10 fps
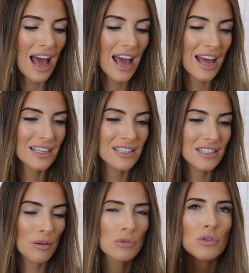
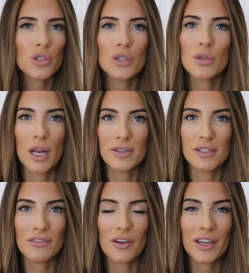and, well, not too close
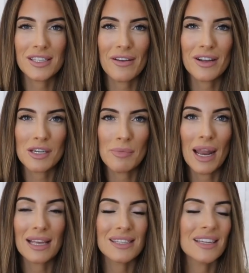to the fire because they're actually
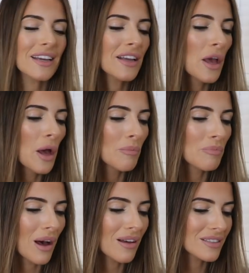plastic,
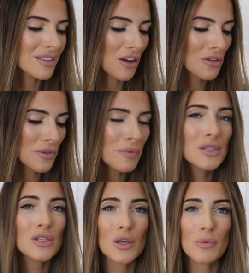but I thought they were
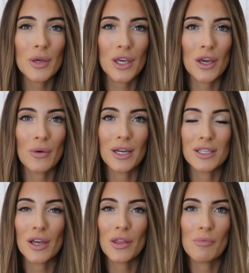super cute. I
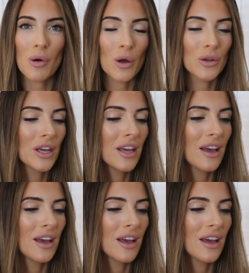turned them on